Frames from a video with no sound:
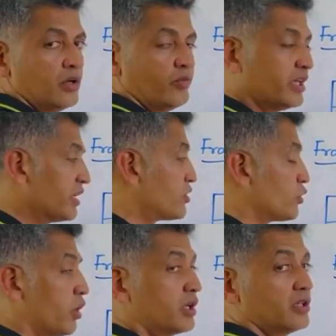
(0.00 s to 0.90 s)
when it is
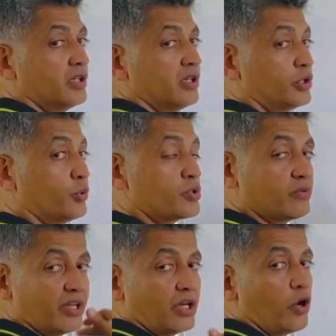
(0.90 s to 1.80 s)
not used
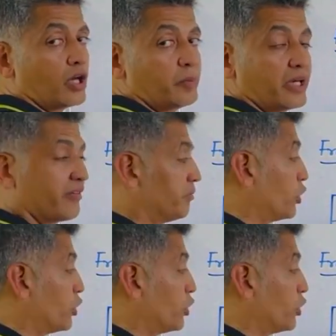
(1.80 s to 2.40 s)
very longer period of time.